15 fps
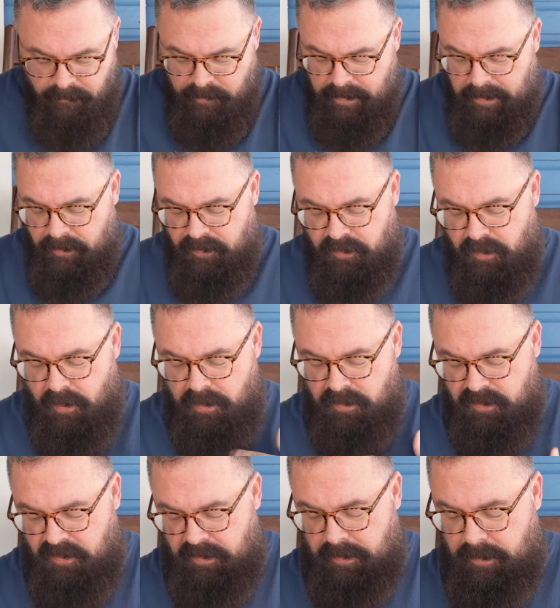Guys,
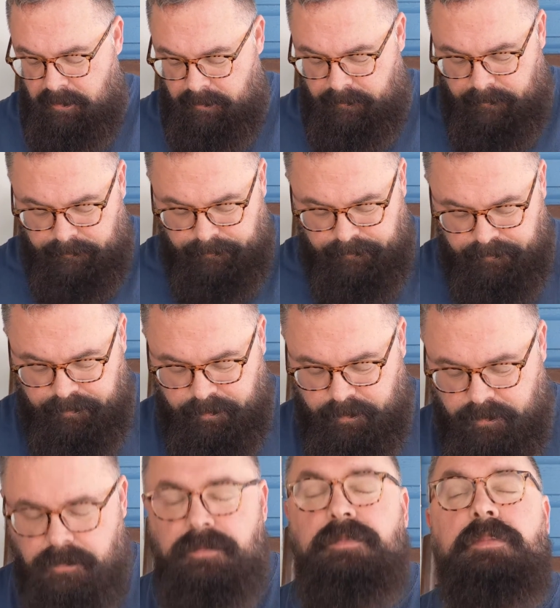notice
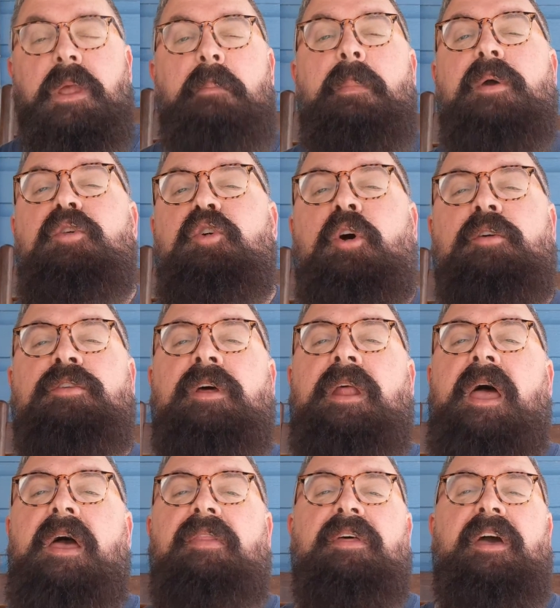my shirt
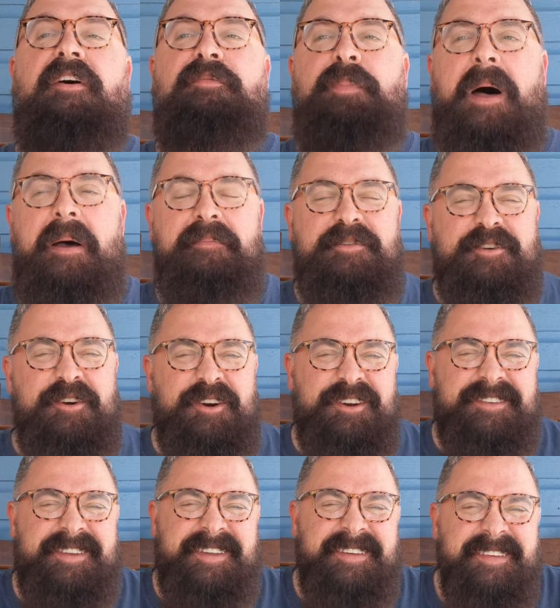today, the Up Bomb
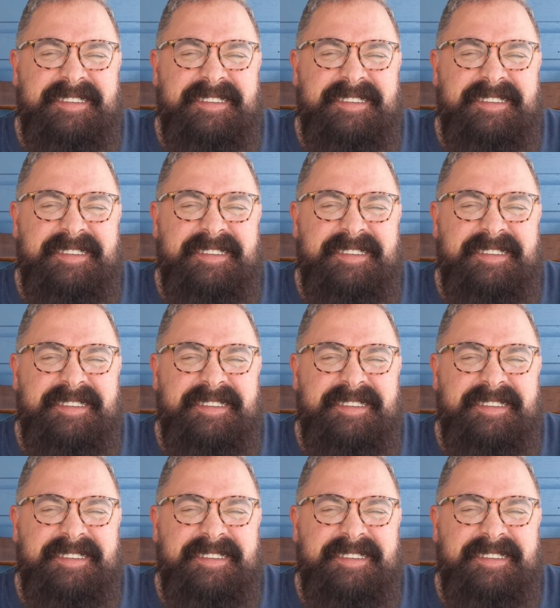shirt,